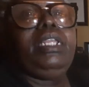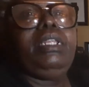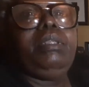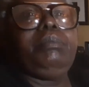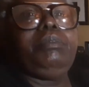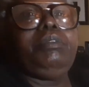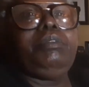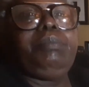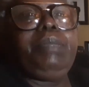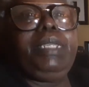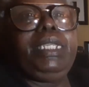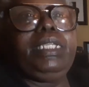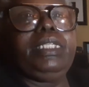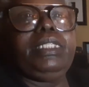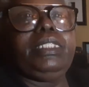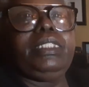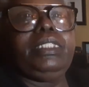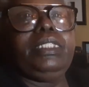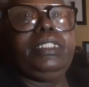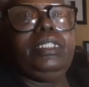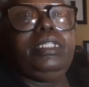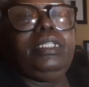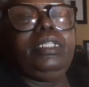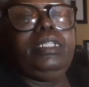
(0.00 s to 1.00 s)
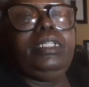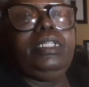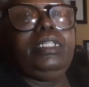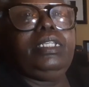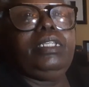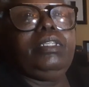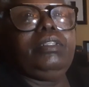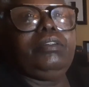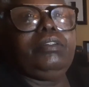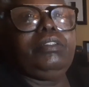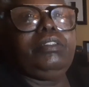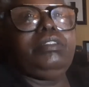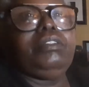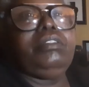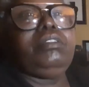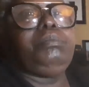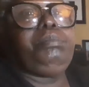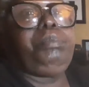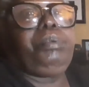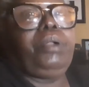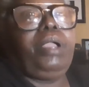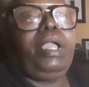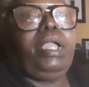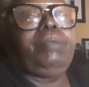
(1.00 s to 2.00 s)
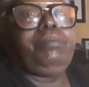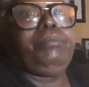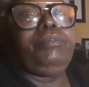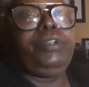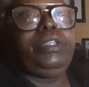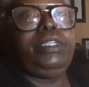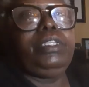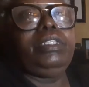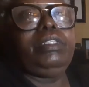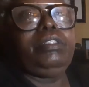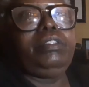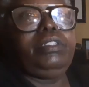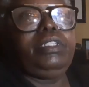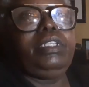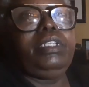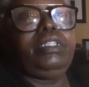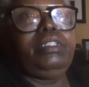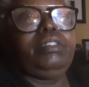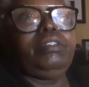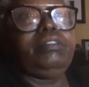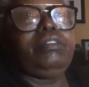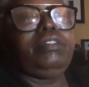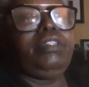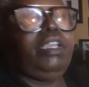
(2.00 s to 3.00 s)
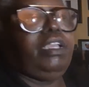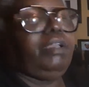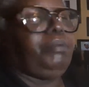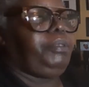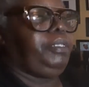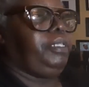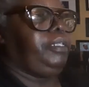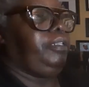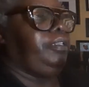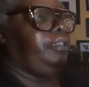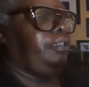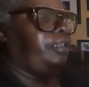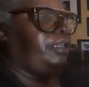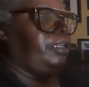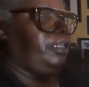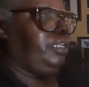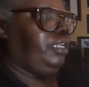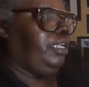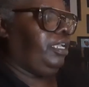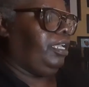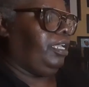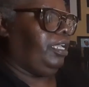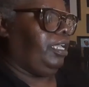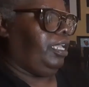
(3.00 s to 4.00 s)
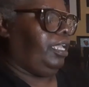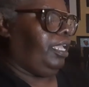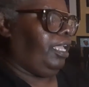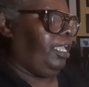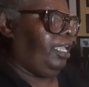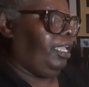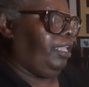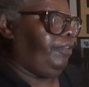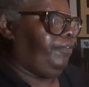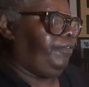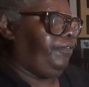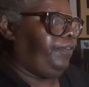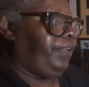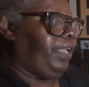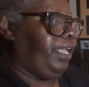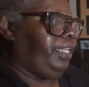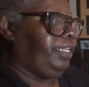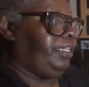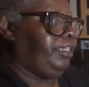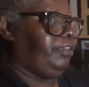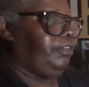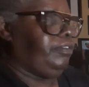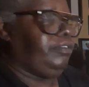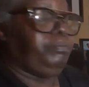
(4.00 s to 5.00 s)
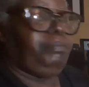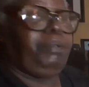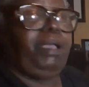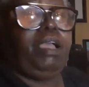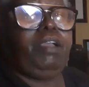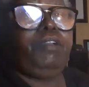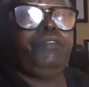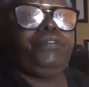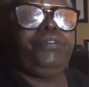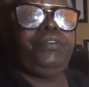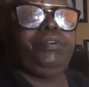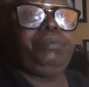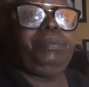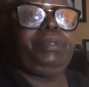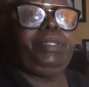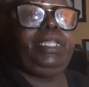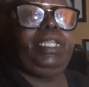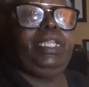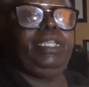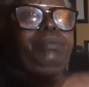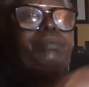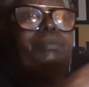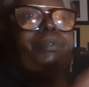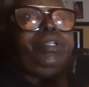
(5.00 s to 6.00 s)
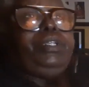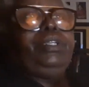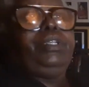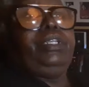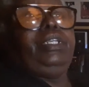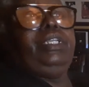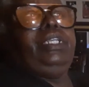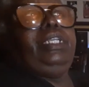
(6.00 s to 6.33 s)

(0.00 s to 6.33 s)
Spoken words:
up space, because it's prime real estate this time of year. And finding a spot for a plant where